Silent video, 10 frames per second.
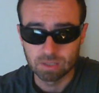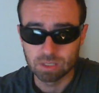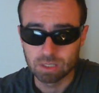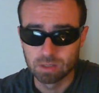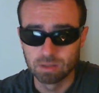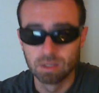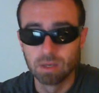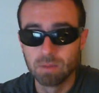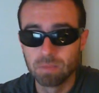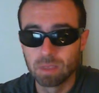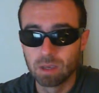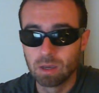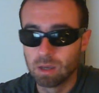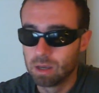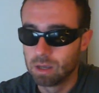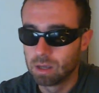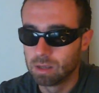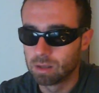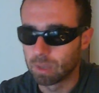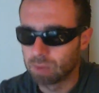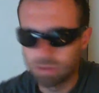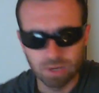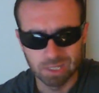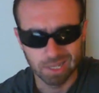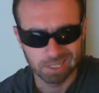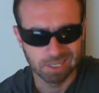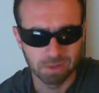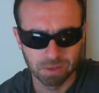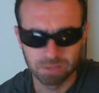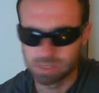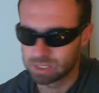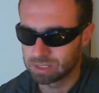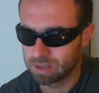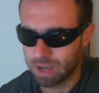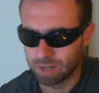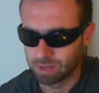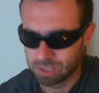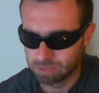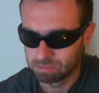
Like just like whenever I see like a scene with him, it's just I don't know,